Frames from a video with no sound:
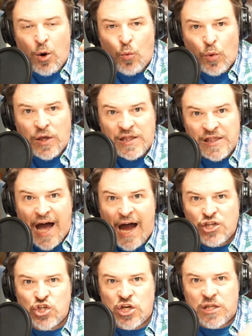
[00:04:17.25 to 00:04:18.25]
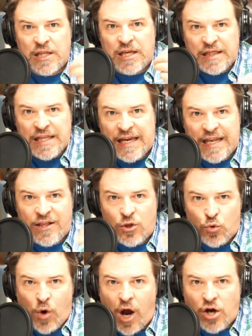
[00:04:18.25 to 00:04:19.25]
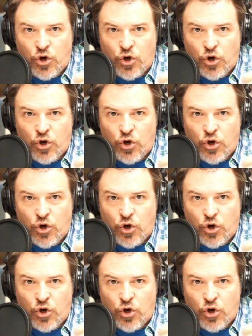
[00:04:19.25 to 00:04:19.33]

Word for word: will logically lead in the wrong